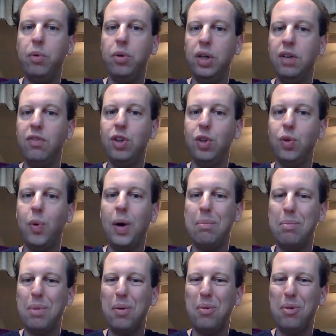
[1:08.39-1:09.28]
we'll give you the
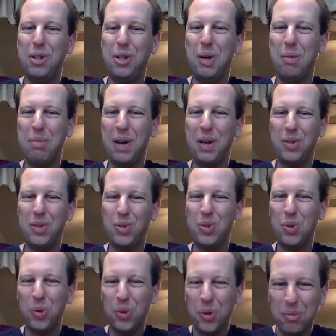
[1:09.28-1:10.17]
white belt when you get back to
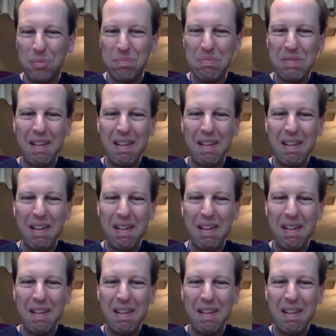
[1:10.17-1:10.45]
school.